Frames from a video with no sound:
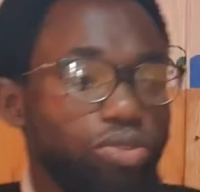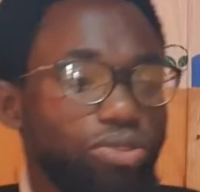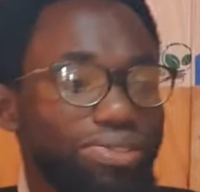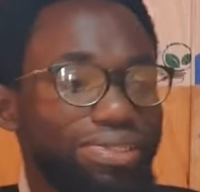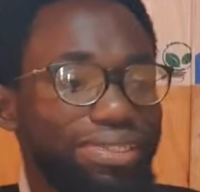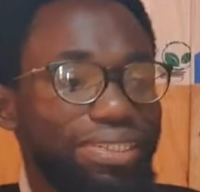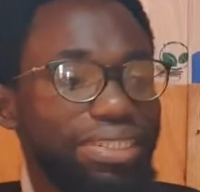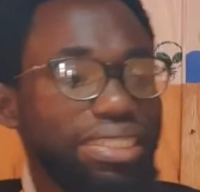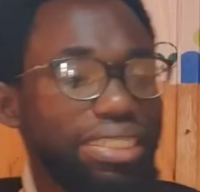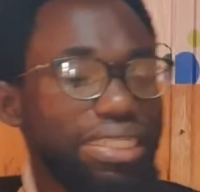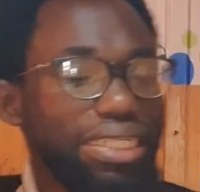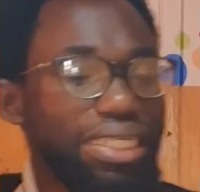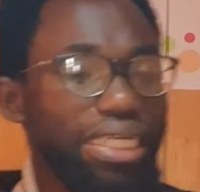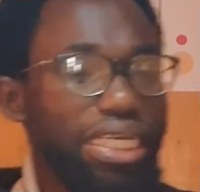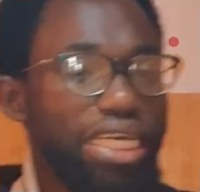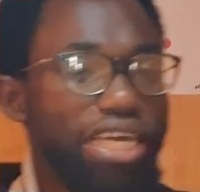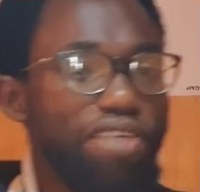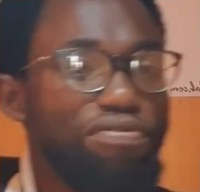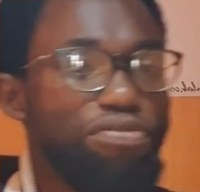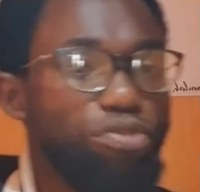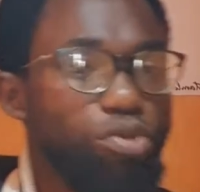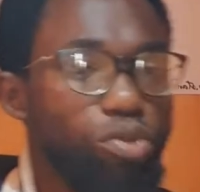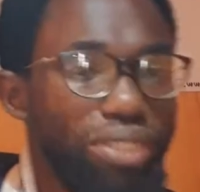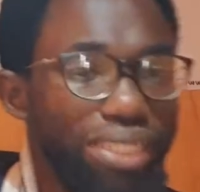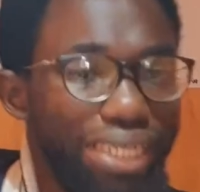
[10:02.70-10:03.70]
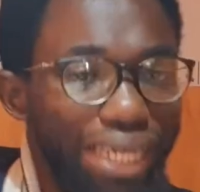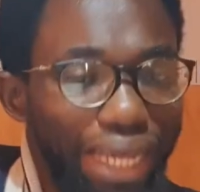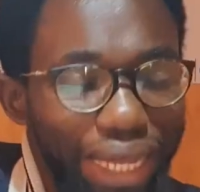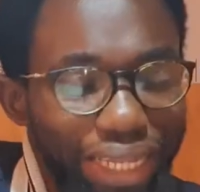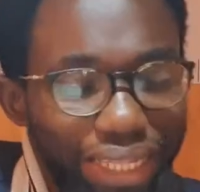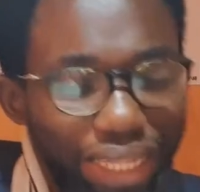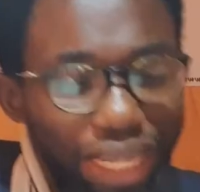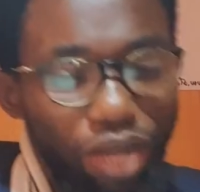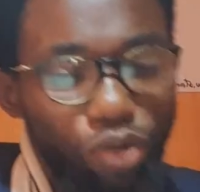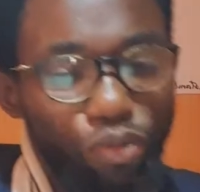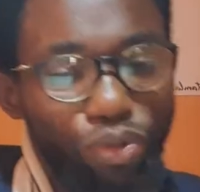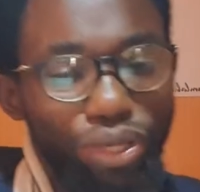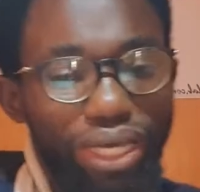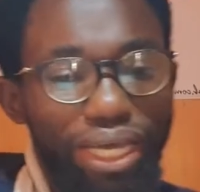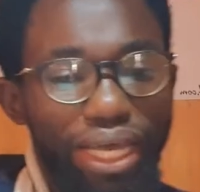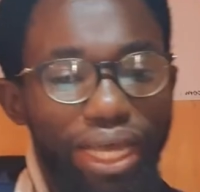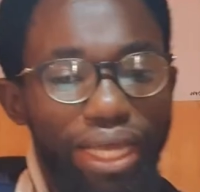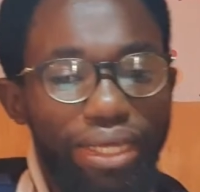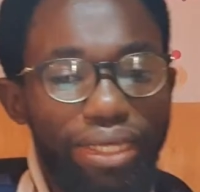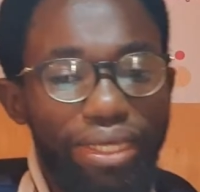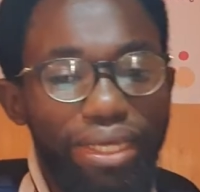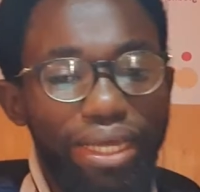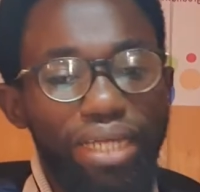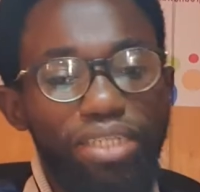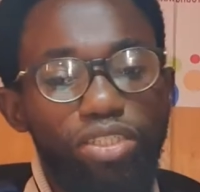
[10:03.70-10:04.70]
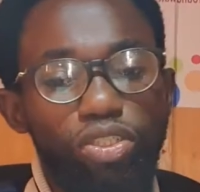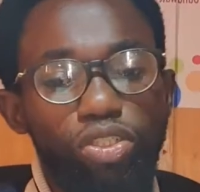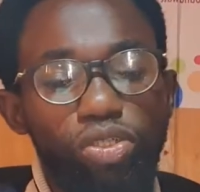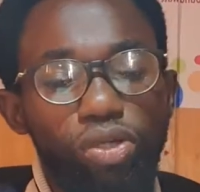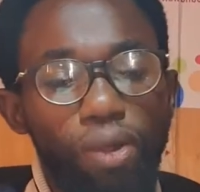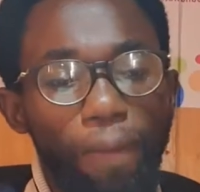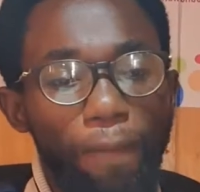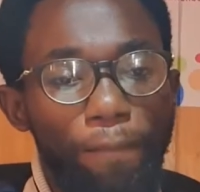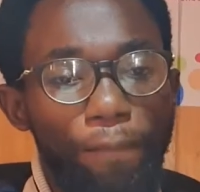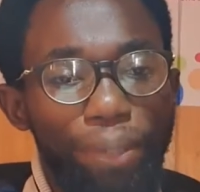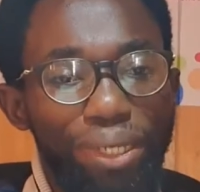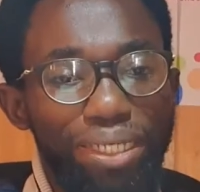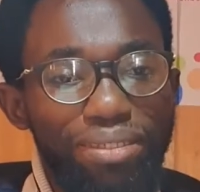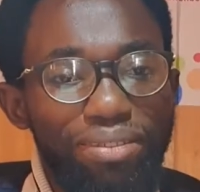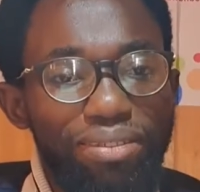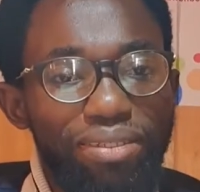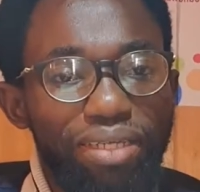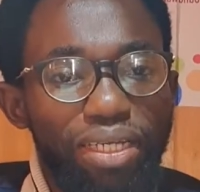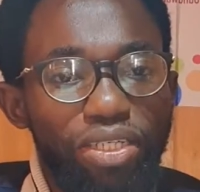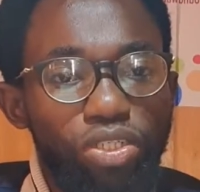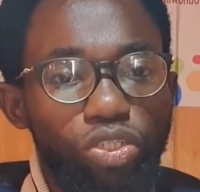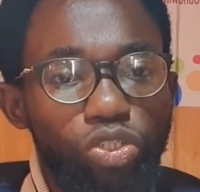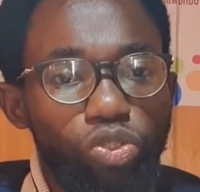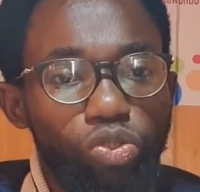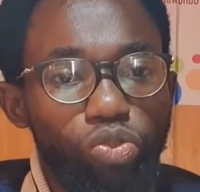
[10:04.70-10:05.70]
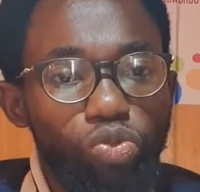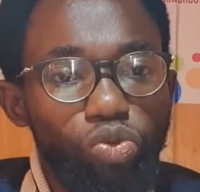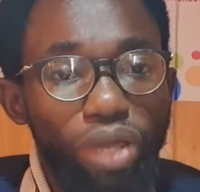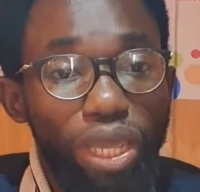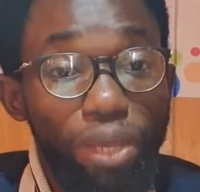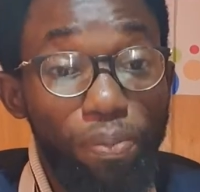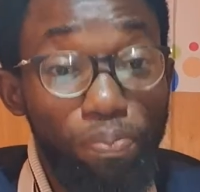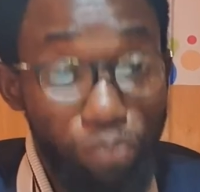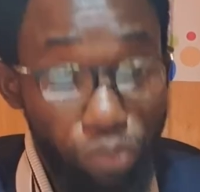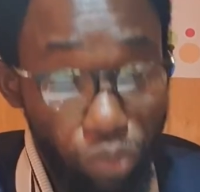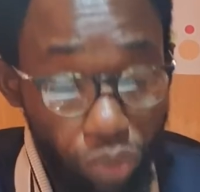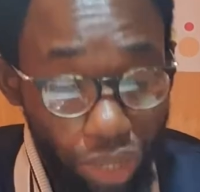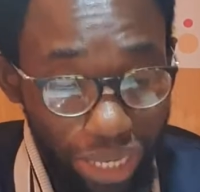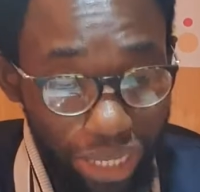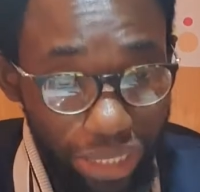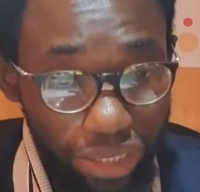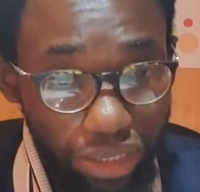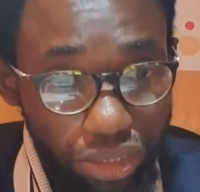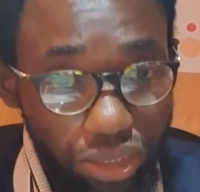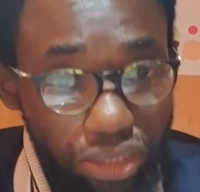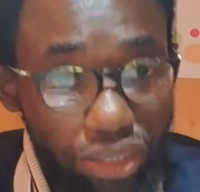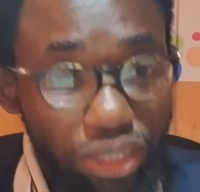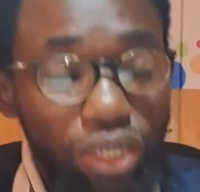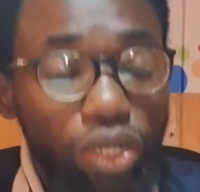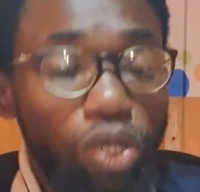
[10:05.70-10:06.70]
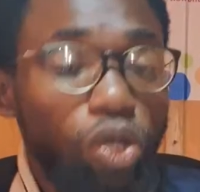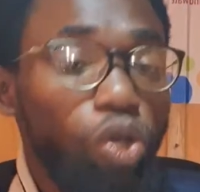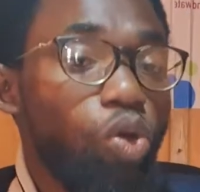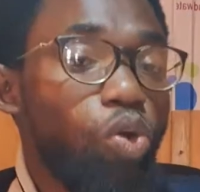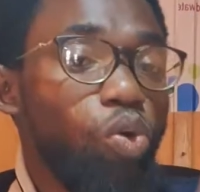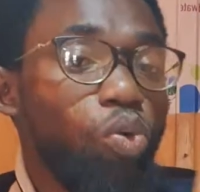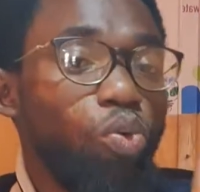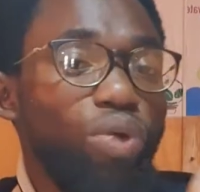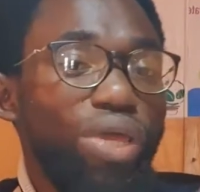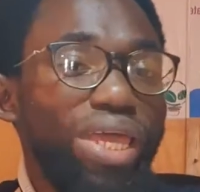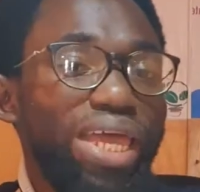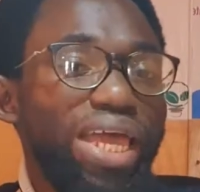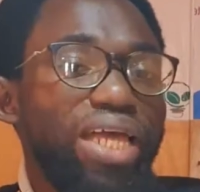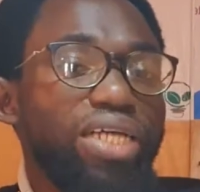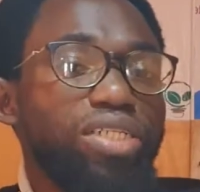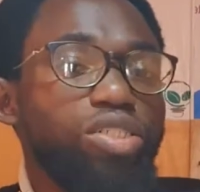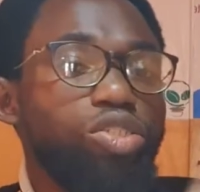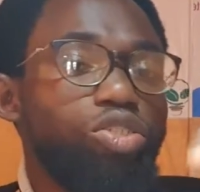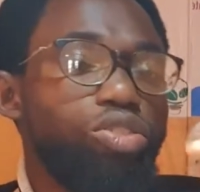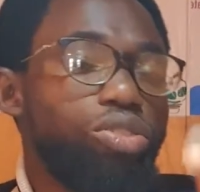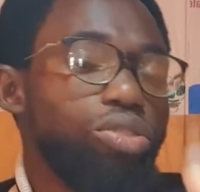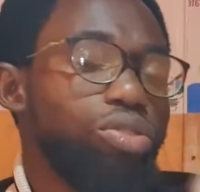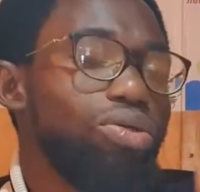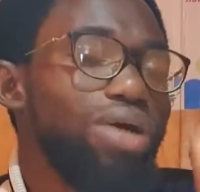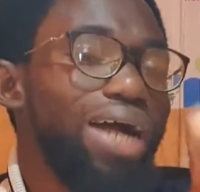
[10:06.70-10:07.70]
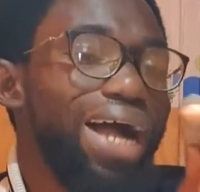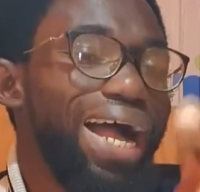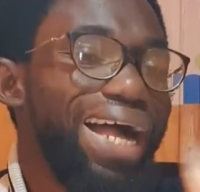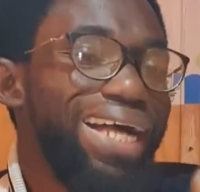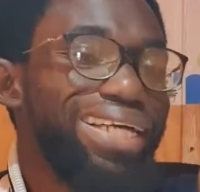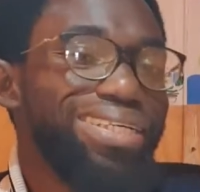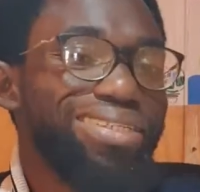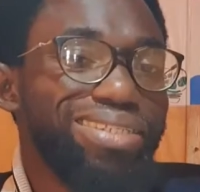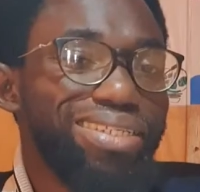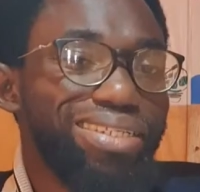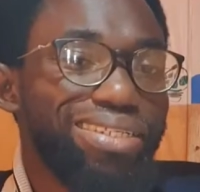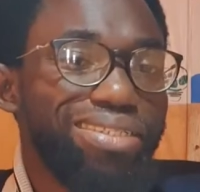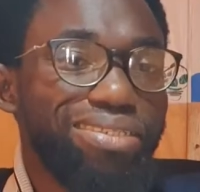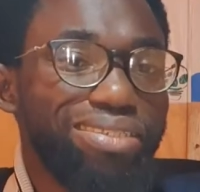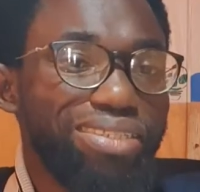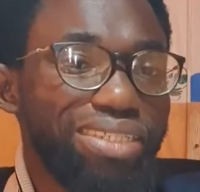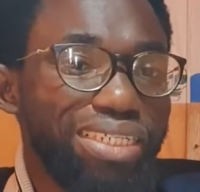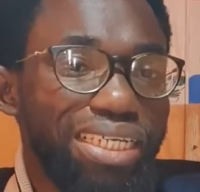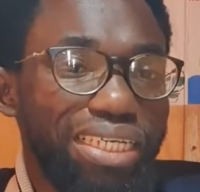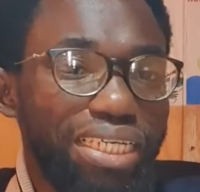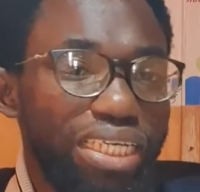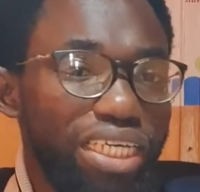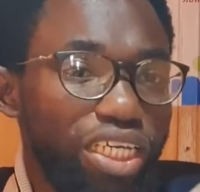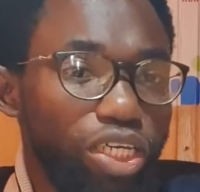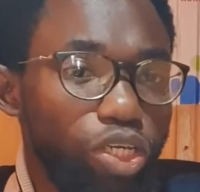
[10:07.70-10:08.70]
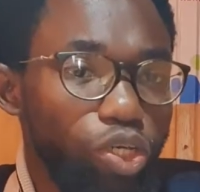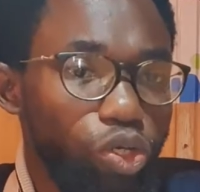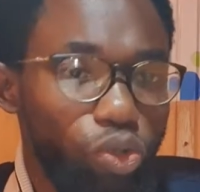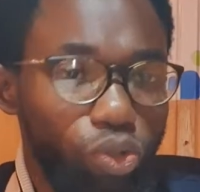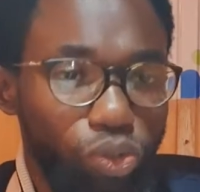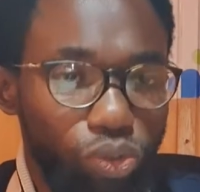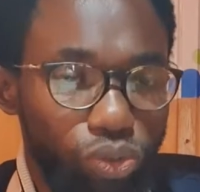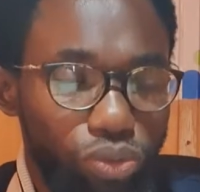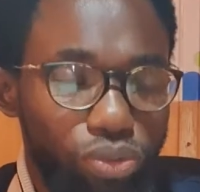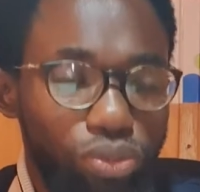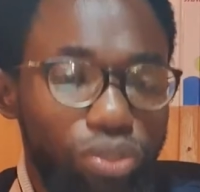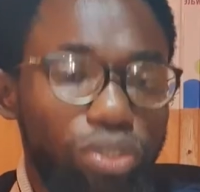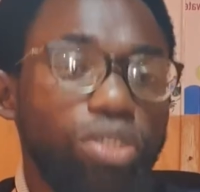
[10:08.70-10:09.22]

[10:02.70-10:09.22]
to see if together we can get your business to a point where you as the CEO,